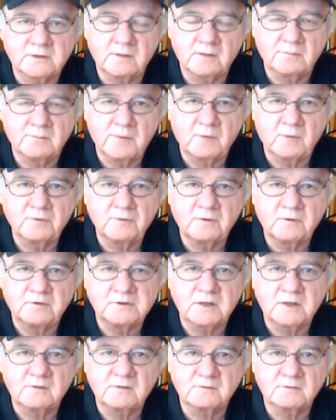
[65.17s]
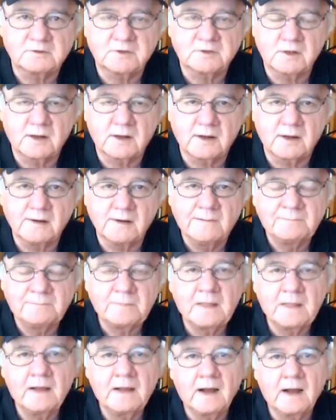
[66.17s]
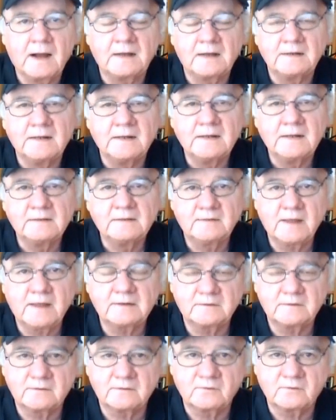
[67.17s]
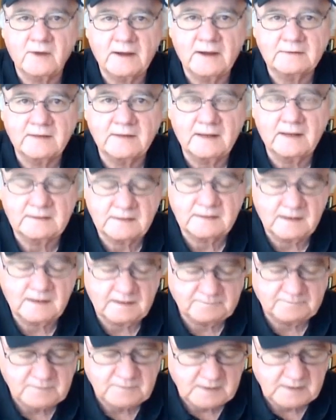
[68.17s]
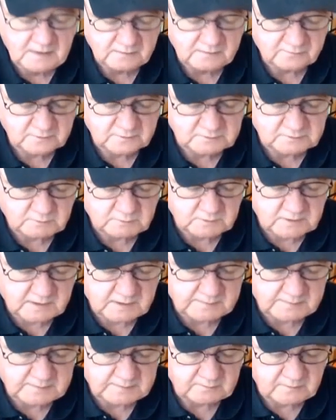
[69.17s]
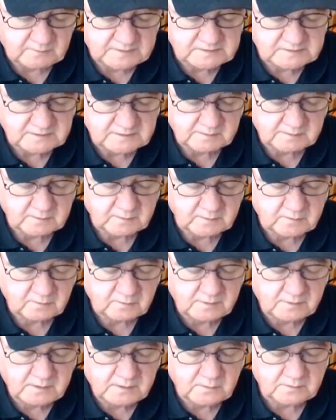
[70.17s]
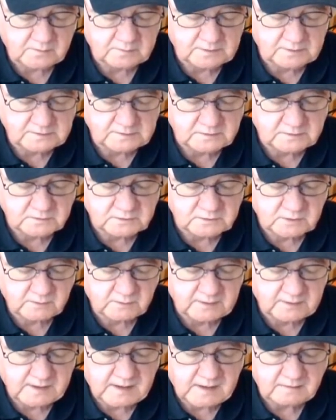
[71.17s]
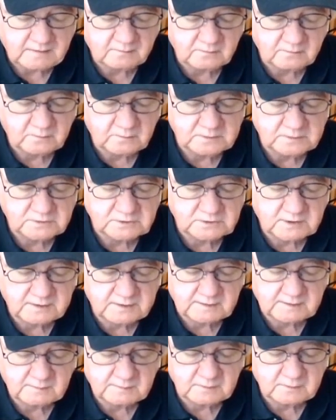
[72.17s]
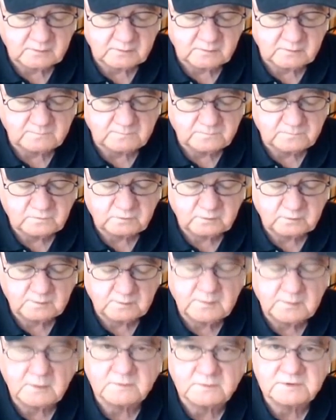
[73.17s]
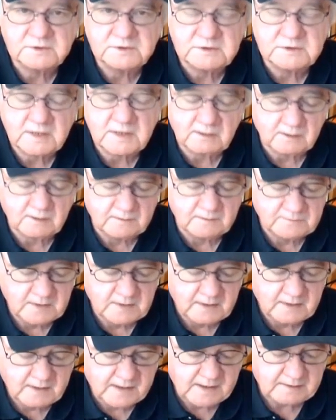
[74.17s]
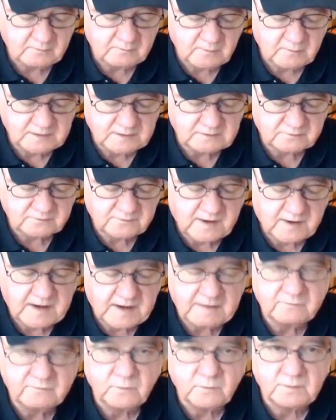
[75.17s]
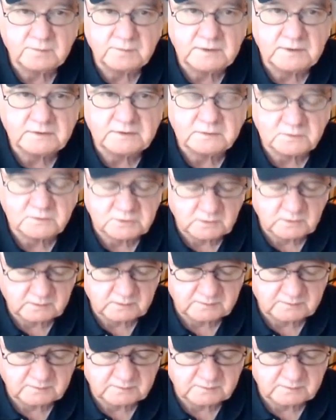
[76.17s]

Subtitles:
on both of these entries tonight on dayatthetrack.com. First, we'll come in race number three, win, place, and show on an 8-1 shot. Number two, Turbo Sarah. And in race five, win, place, and show